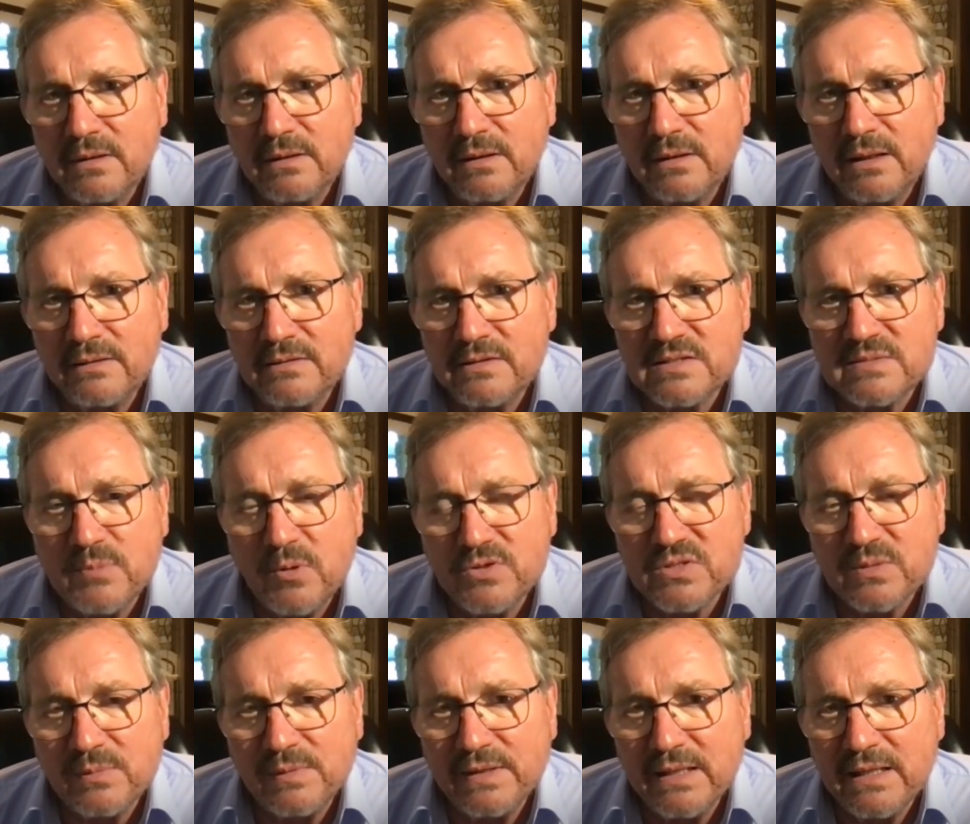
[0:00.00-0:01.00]
uh
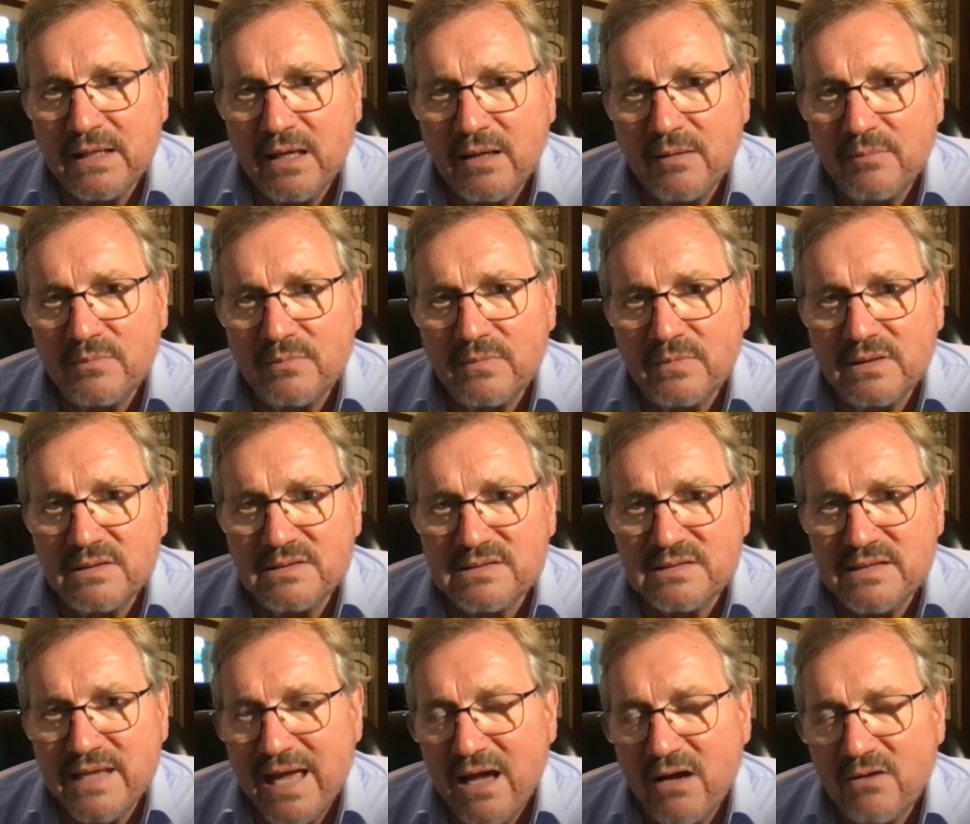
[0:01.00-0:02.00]
disposable income is
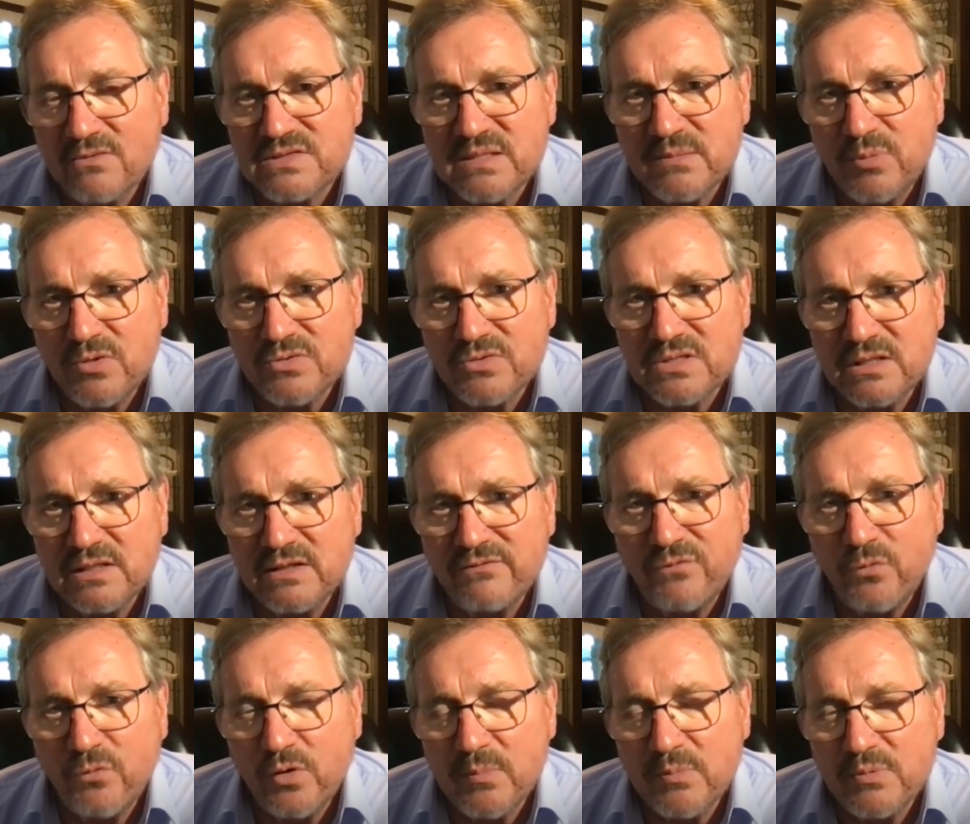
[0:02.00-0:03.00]
now supposedly
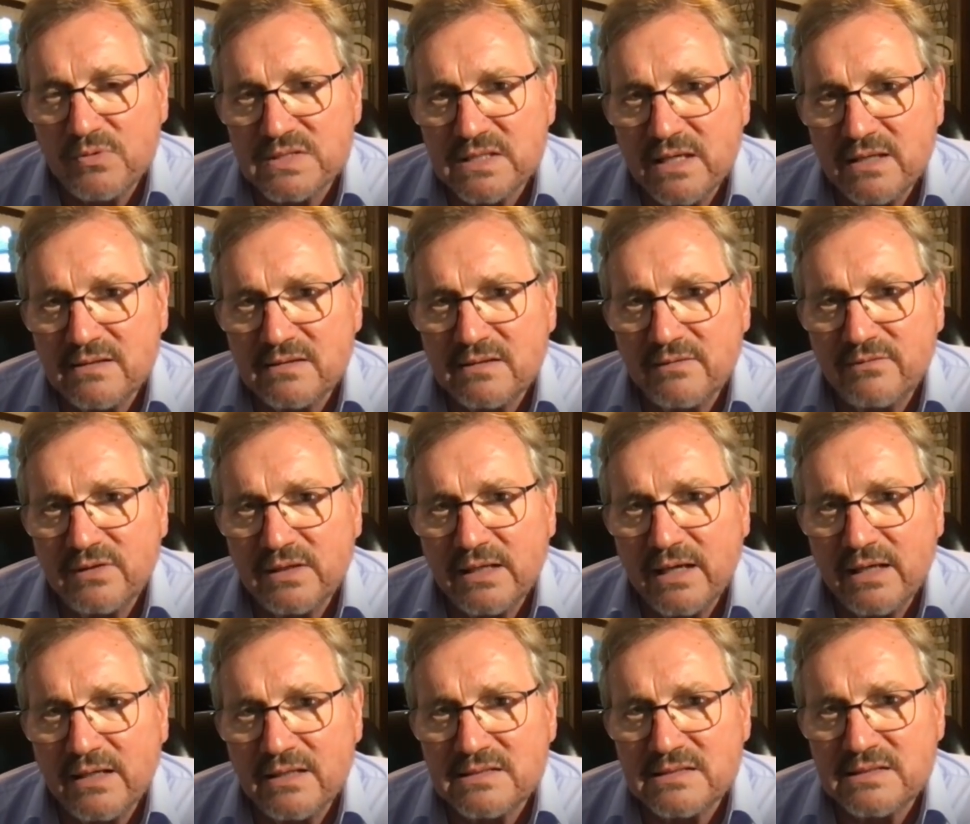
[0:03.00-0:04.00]
40% of the
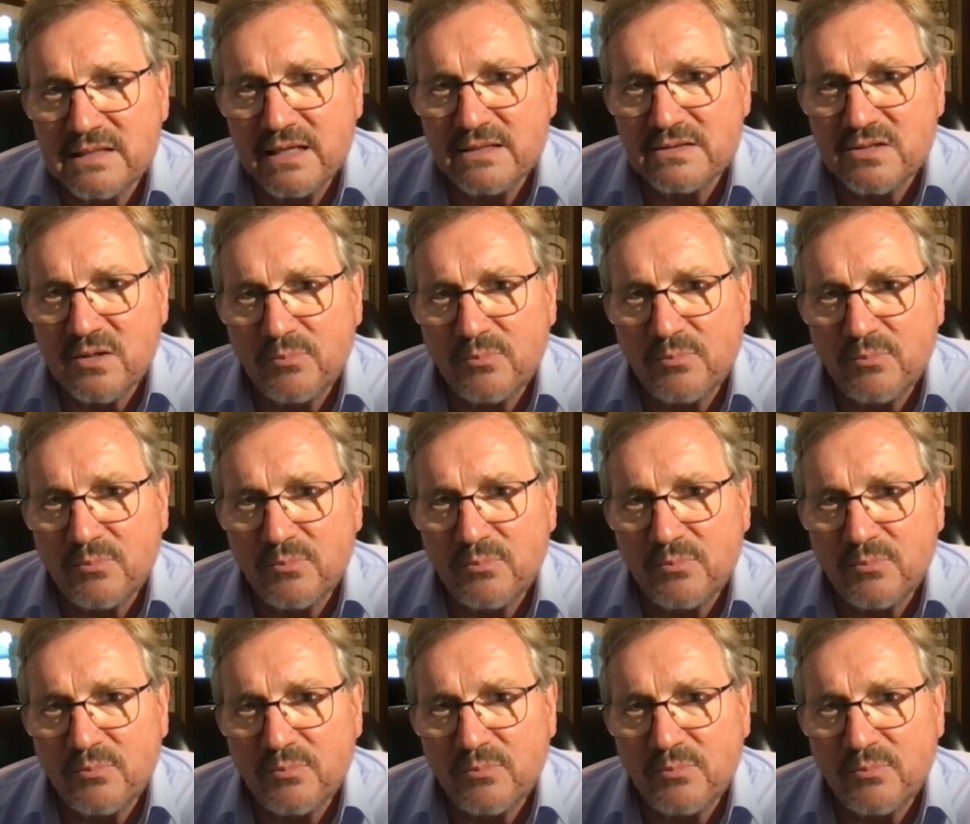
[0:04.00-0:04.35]
United States.